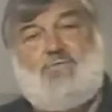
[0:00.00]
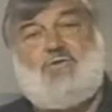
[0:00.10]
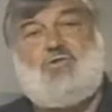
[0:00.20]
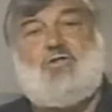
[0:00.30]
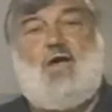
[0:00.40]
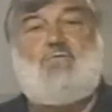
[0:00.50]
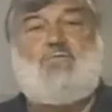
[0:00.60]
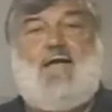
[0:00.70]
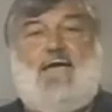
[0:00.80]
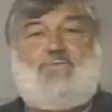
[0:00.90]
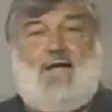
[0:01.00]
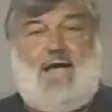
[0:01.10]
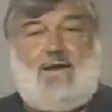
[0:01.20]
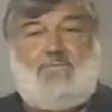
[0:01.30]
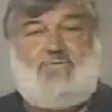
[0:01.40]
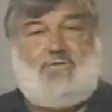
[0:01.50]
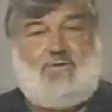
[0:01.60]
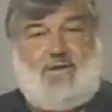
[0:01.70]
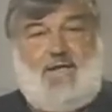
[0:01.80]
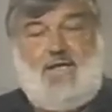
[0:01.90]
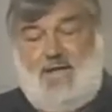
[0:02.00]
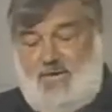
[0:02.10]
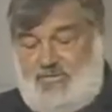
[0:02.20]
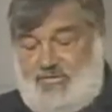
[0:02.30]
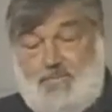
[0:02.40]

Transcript: all of the shelf life items to the